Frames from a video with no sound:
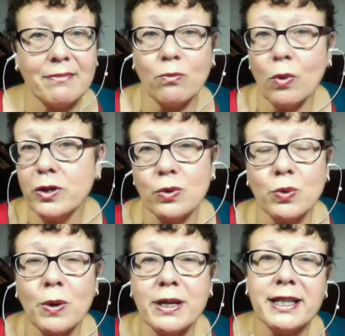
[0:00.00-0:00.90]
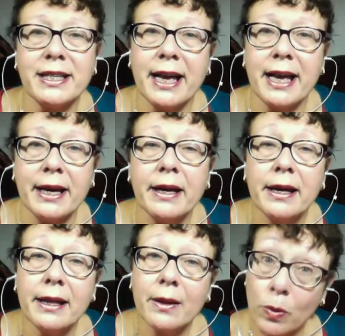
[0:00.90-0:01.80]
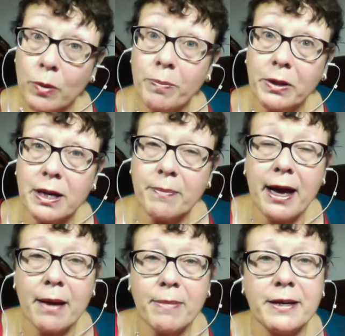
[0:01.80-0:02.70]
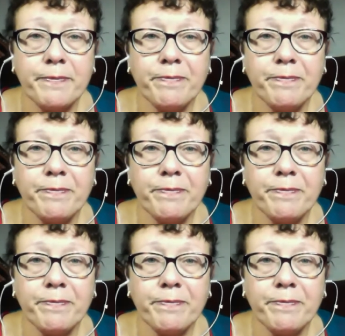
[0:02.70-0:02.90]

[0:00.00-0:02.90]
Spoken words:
once or twice a day, will build up the habit.